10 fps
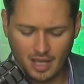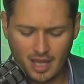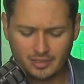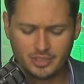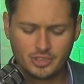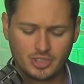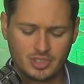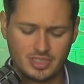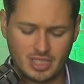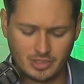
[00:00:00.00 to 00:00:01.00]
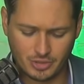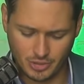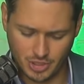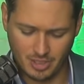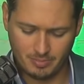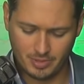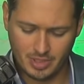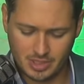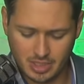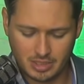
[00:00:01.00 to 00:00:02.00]
college censorship
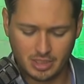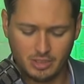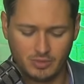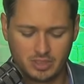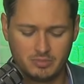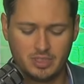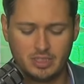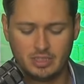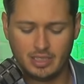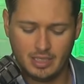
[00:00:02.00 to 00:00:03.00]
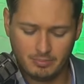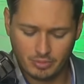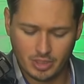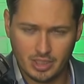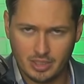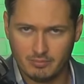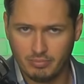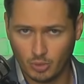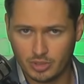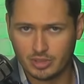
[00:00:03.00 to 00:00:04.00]
is continuing to be a pretty
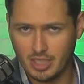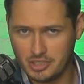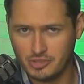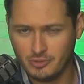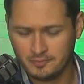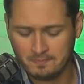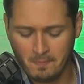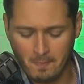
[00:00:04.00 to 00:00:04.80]
important issue.